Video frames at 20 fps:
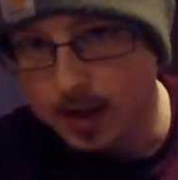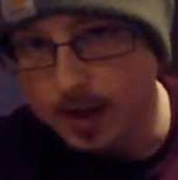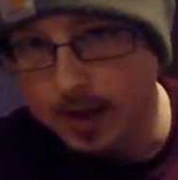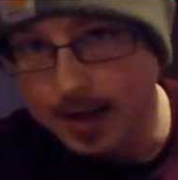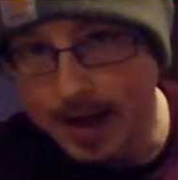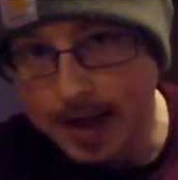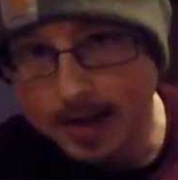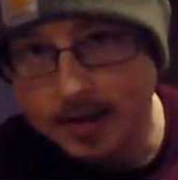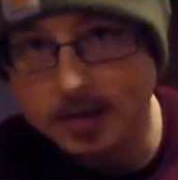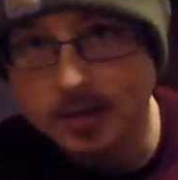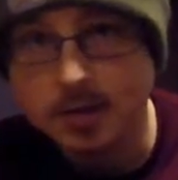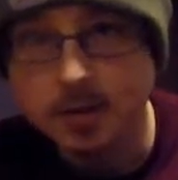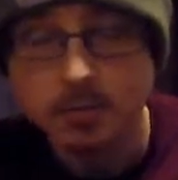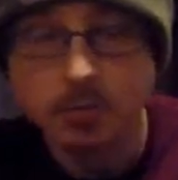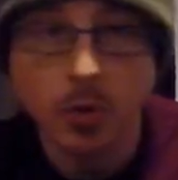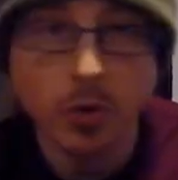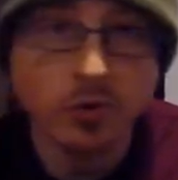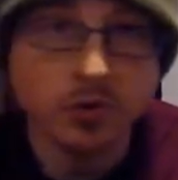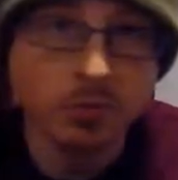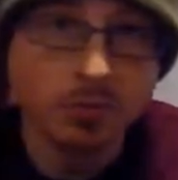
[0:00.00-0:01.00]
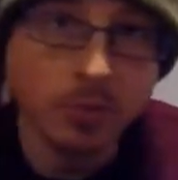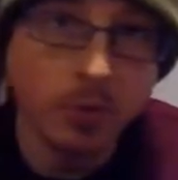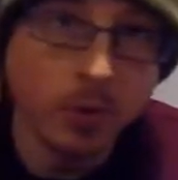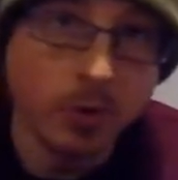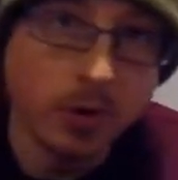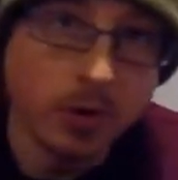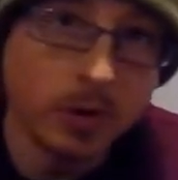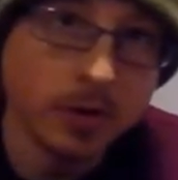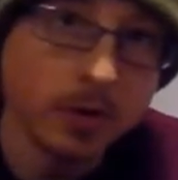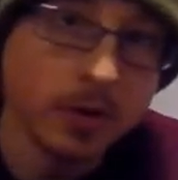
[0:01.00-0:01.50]
Next, most
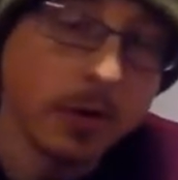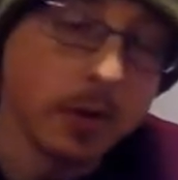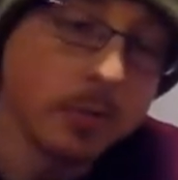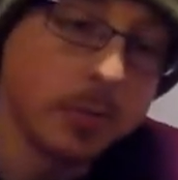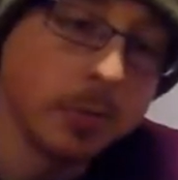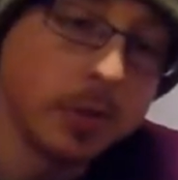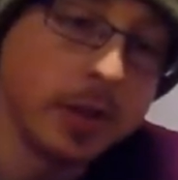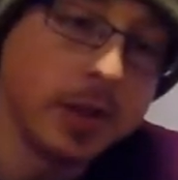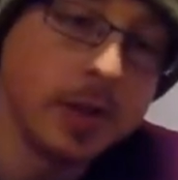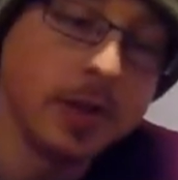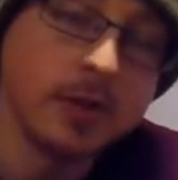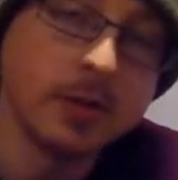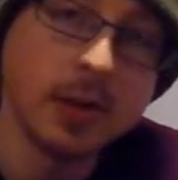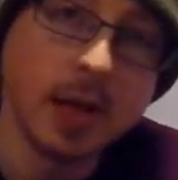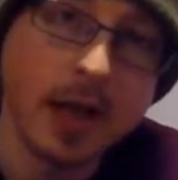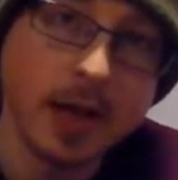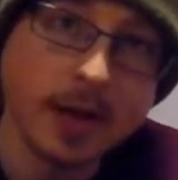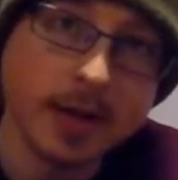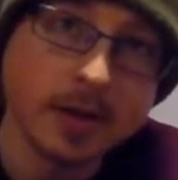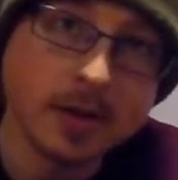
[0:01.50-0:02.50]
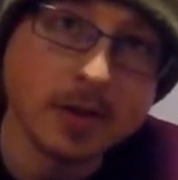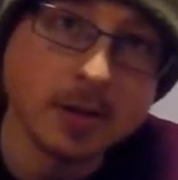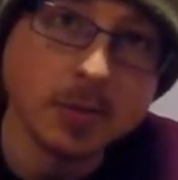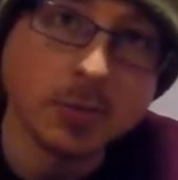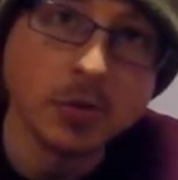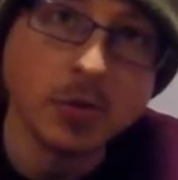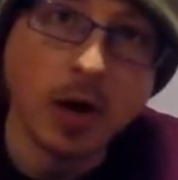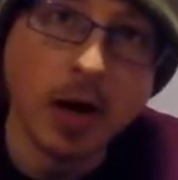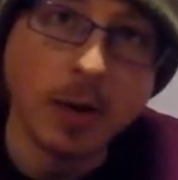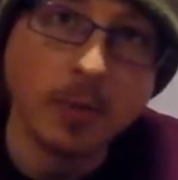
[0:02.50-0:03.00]
important, please like and
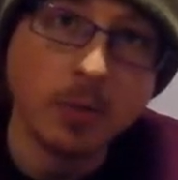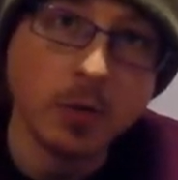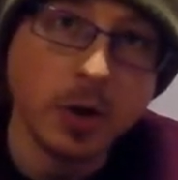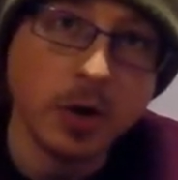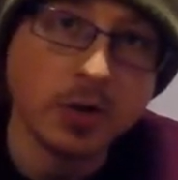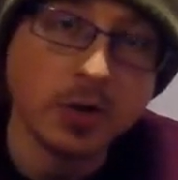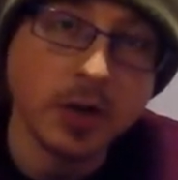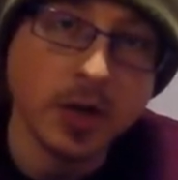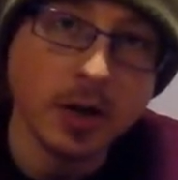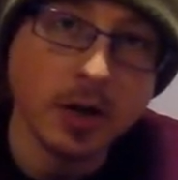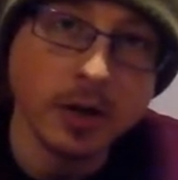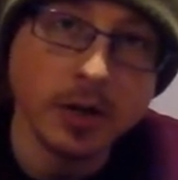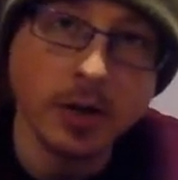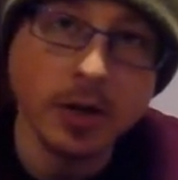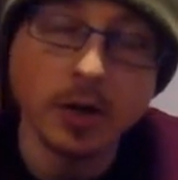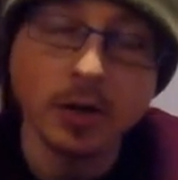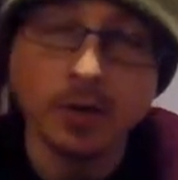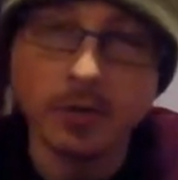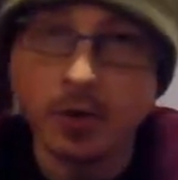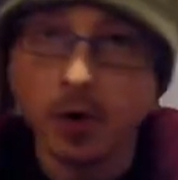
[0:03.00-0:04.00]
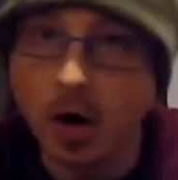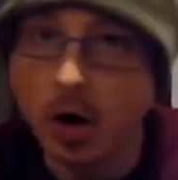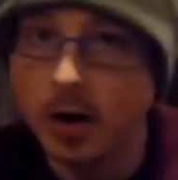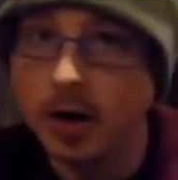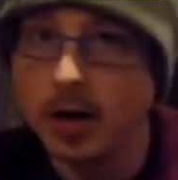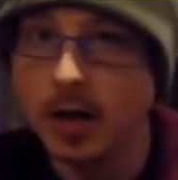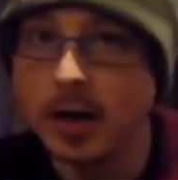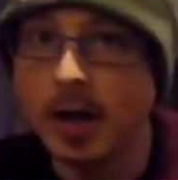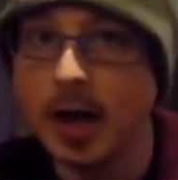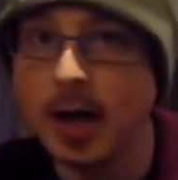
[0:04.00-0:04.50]
subscribe to our channel here. If you're
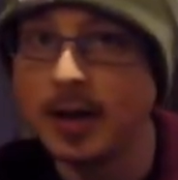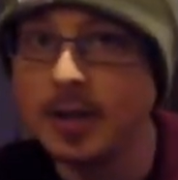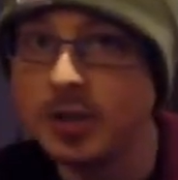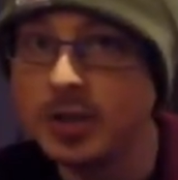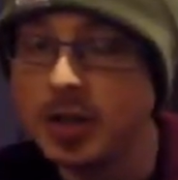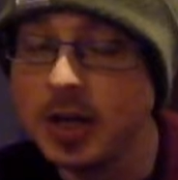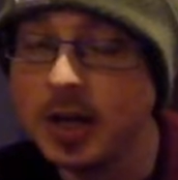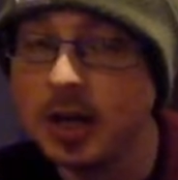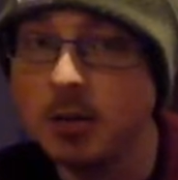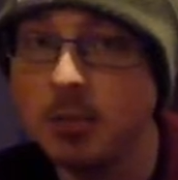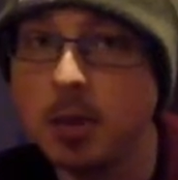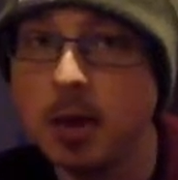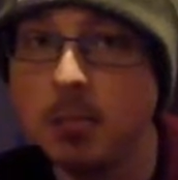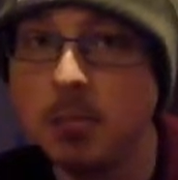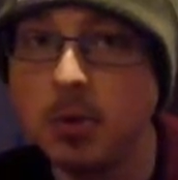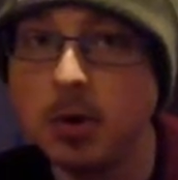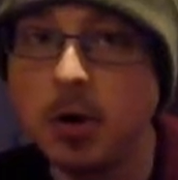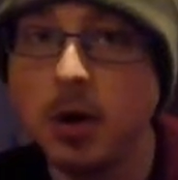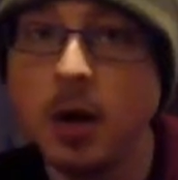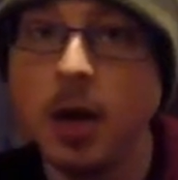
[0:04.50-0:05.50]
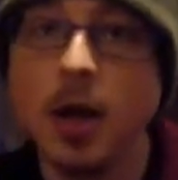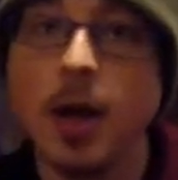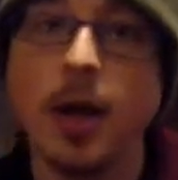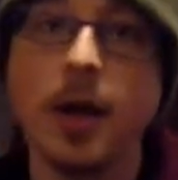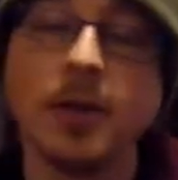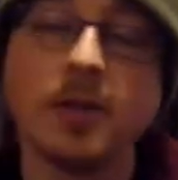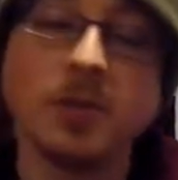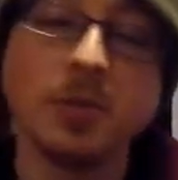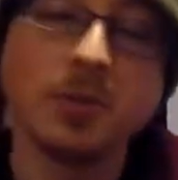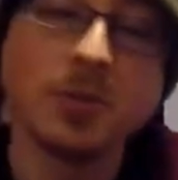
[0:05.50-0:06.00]
already an Ice Shanty member,
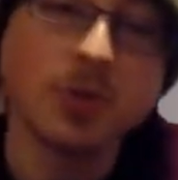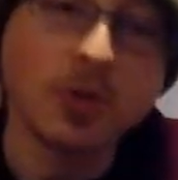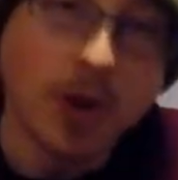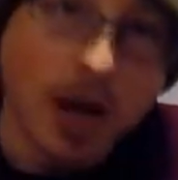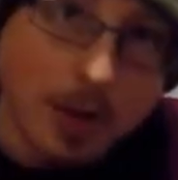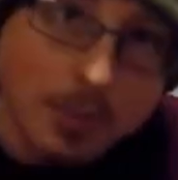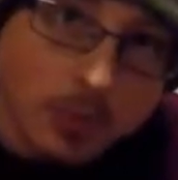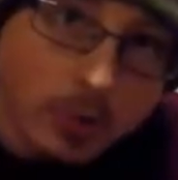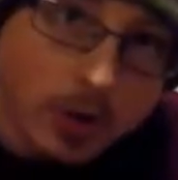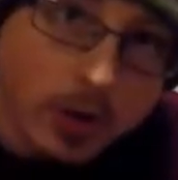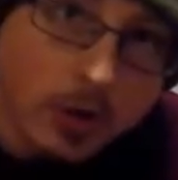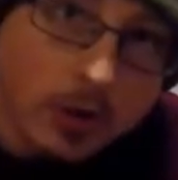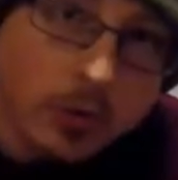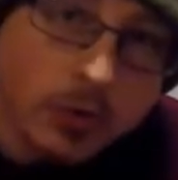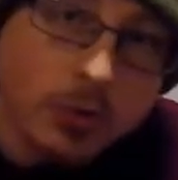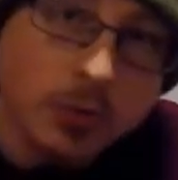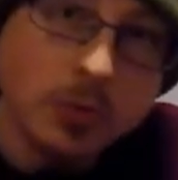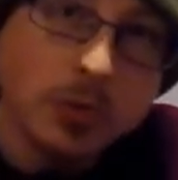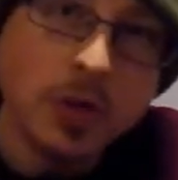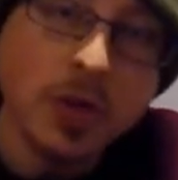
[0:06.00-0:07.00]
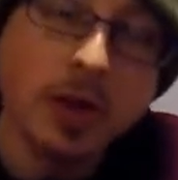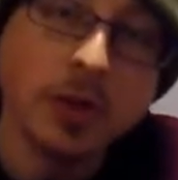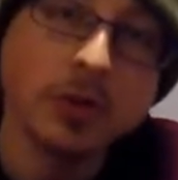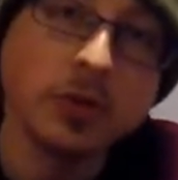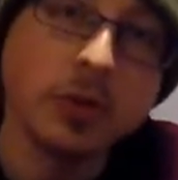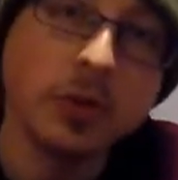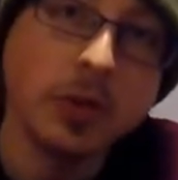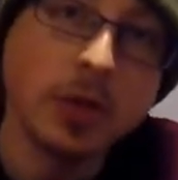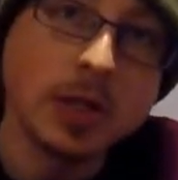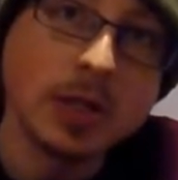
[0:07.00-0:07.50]
subscribe to our YouTube channel
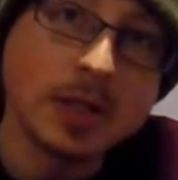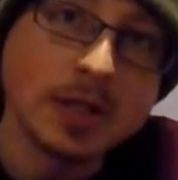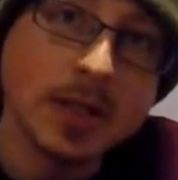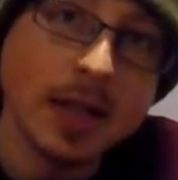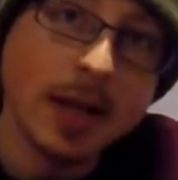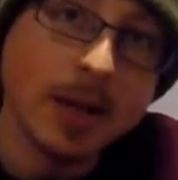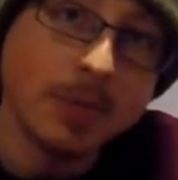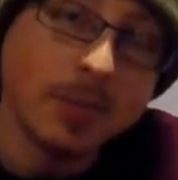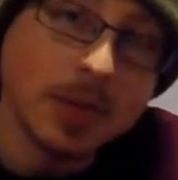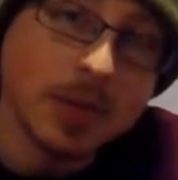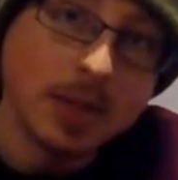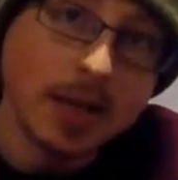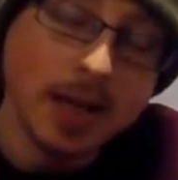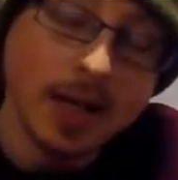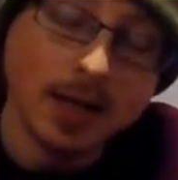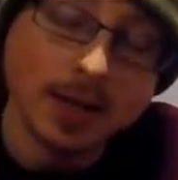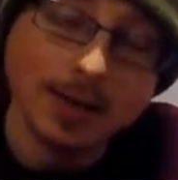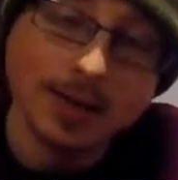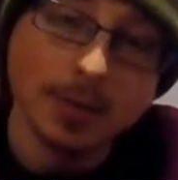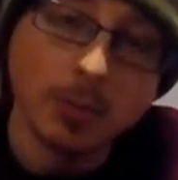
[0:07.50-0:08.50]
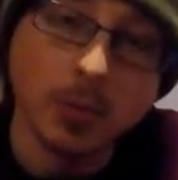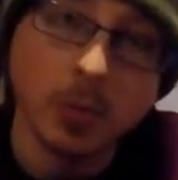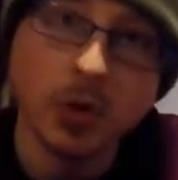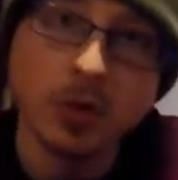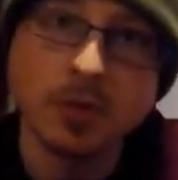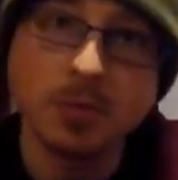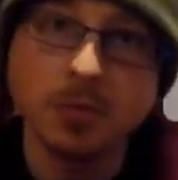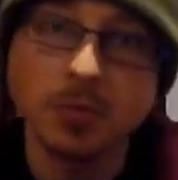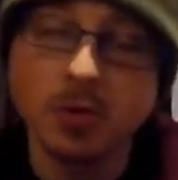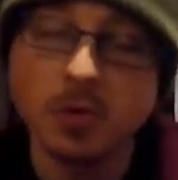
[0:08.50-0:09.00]
so you can stay up to date. The more
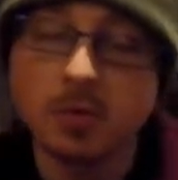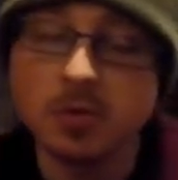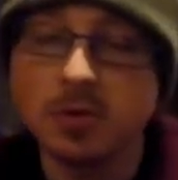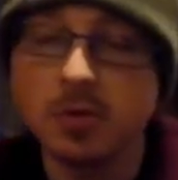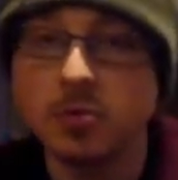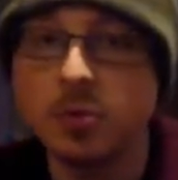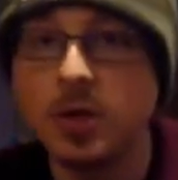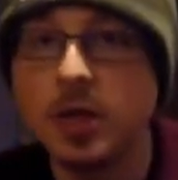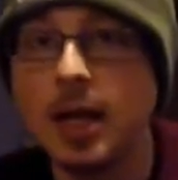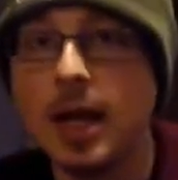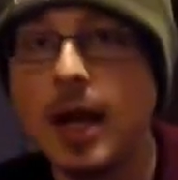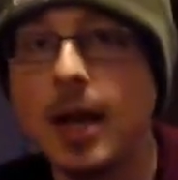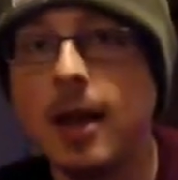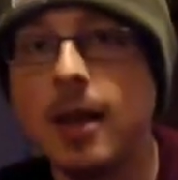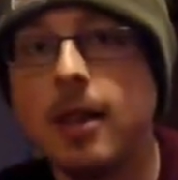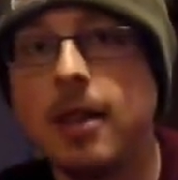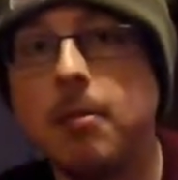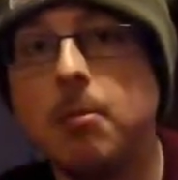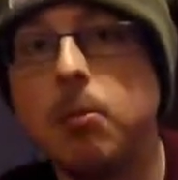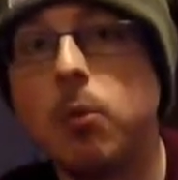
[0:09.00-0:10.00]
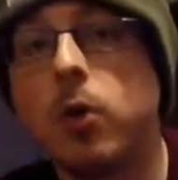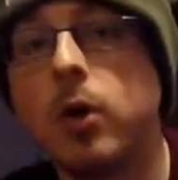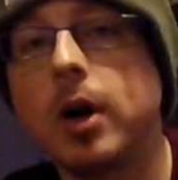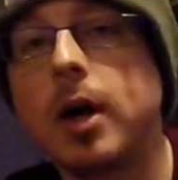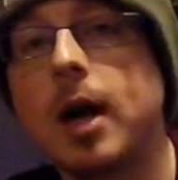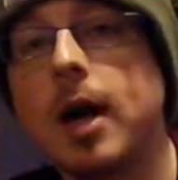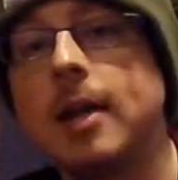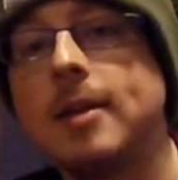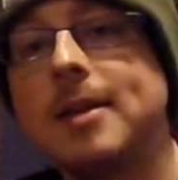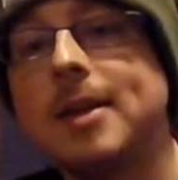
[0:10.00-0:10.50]
subscriptions we get, the more
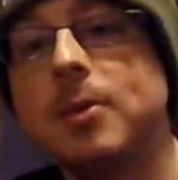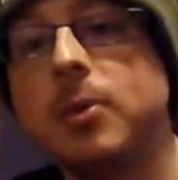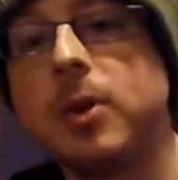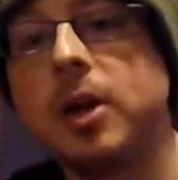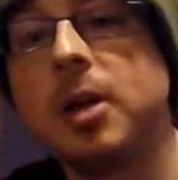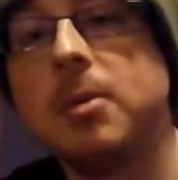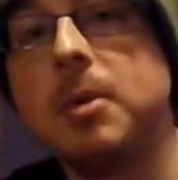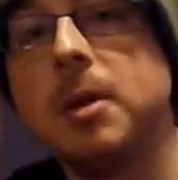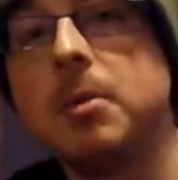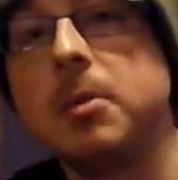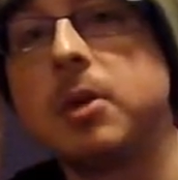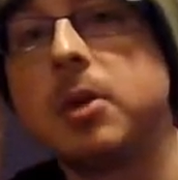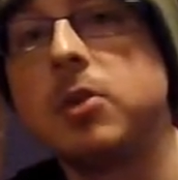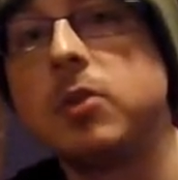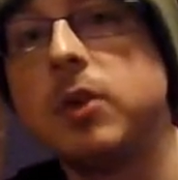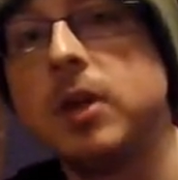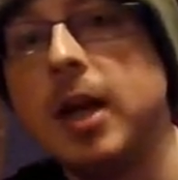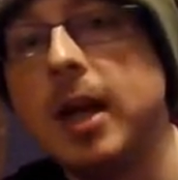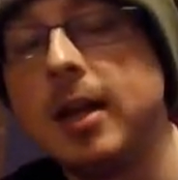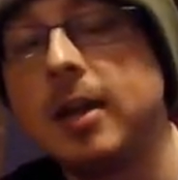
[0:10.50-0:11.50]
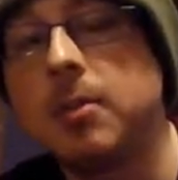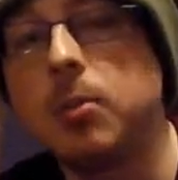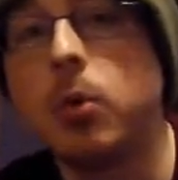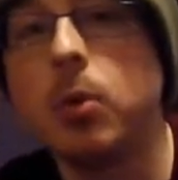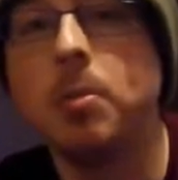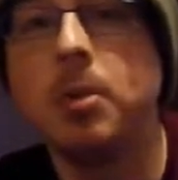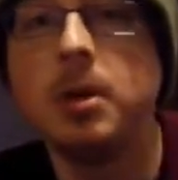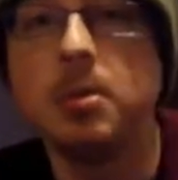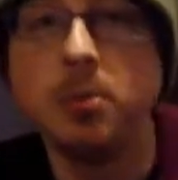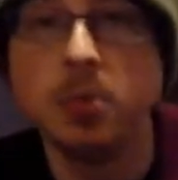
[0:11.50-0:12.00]
content we're going to be able to create, the
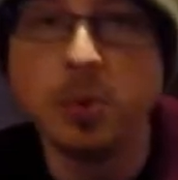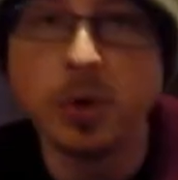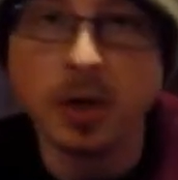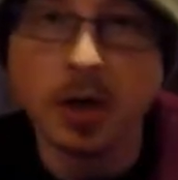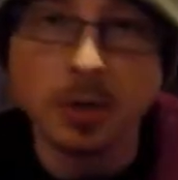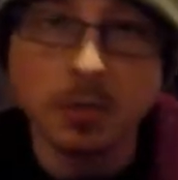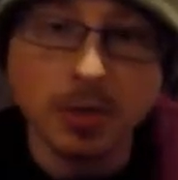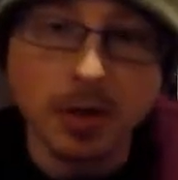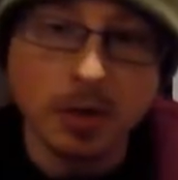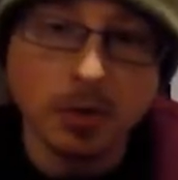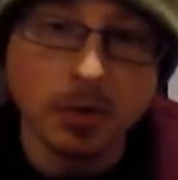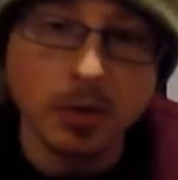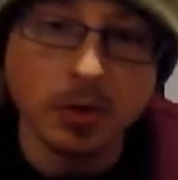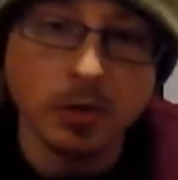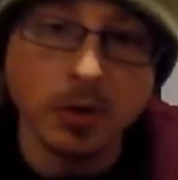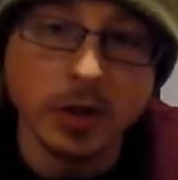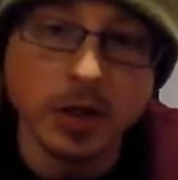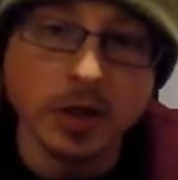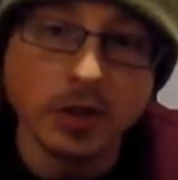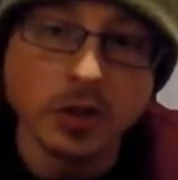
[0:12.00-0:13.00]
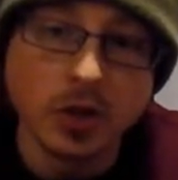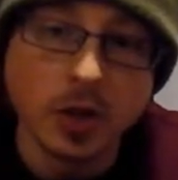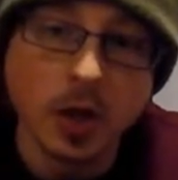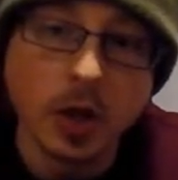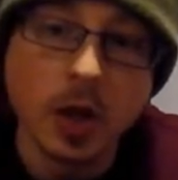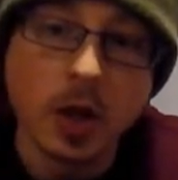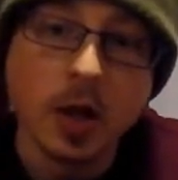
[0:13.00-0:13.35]
more people we're going to be able to reach.